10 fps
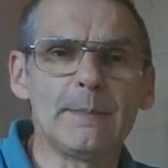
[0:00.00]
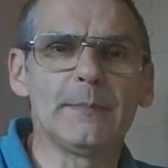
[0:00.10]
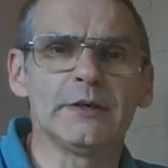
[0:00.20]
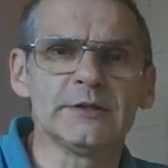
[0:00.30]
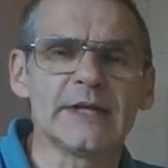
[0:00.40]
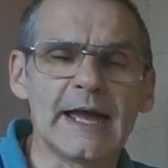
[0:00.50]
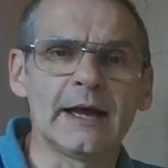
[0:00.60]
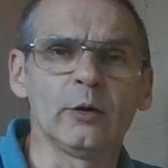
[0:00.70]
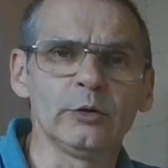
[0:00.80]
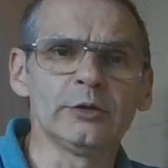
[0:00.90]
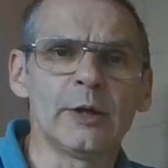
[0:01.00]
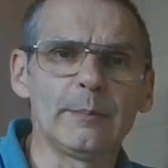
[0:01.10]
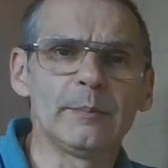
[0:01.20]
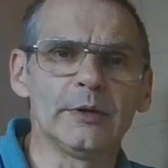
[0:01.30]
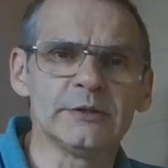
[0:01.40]
and down, up
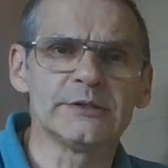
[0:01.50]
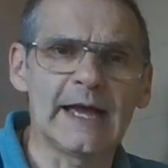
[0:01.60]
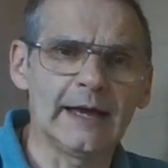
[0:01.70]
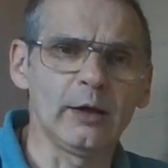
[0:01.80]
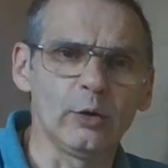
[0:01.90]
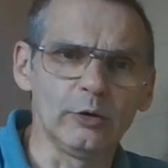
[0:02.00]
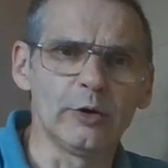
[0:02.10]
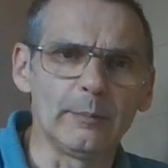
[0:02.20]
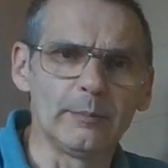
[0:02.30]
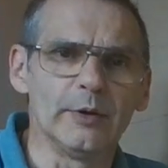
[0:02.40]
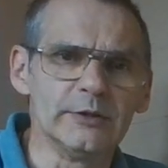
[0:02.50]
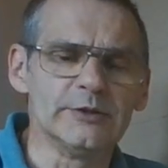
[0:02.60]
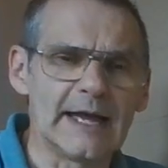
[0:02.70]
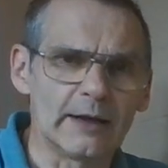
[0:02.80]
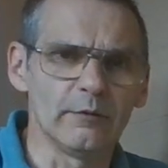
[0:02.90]
and down, up and
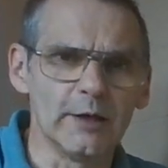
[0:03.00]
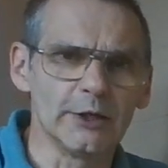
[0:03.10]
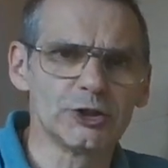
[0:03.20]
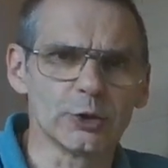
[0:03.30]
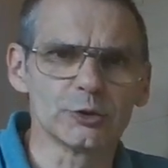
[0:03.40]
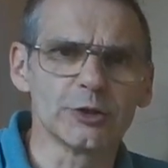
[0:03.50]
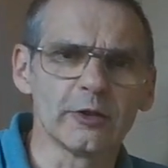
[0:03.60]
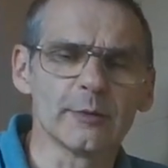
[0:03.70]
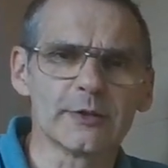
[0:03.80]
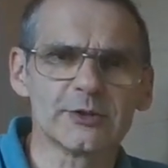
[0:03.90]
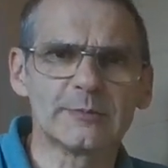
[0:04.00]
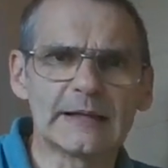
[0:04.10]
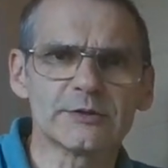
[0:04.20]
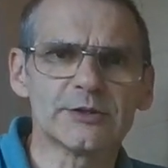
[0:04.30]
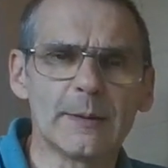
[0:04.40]
down. The children on the bus
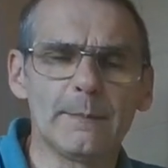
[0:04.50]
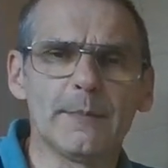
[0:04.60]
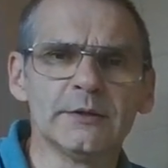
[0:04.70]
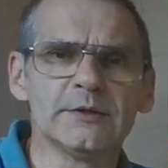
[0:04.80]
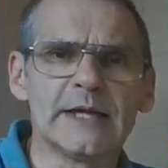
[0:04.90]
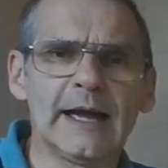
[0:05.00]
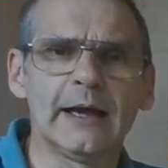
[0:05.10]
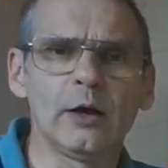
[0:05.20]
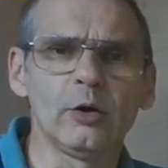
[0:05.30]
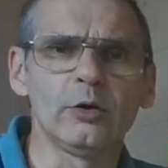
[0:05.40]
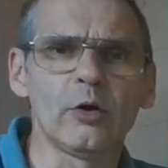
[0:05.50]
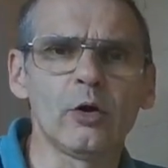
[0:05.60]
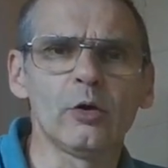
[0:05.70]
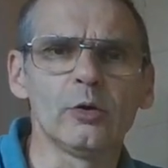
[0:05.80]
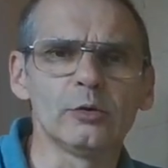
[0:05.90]
bounce up and down
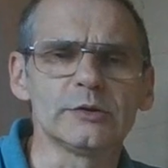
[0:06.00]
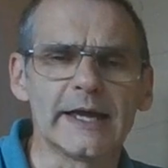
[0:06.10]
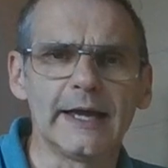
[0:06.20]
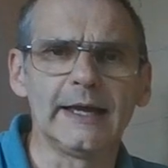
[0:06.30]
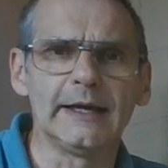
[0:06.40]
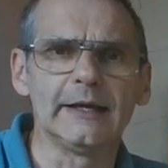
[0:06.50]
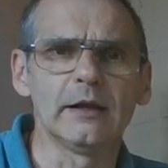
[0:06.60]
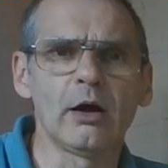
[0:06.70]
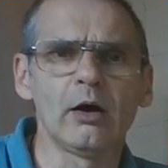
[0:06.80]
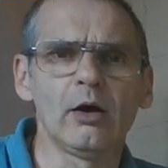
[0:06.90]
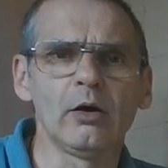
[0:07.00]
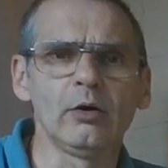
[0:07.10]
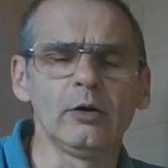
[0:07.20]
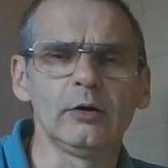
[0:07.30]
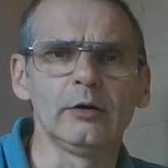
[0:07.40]
all day
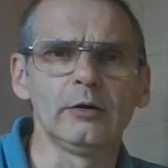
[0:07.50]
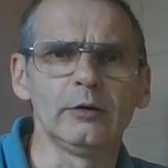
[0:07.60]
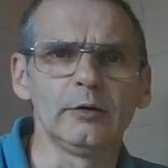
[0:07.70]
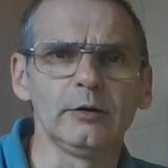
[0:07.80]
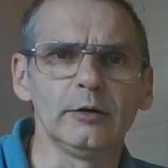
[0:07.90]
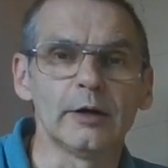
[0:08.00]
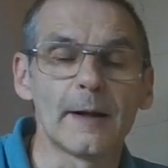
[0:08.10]
long.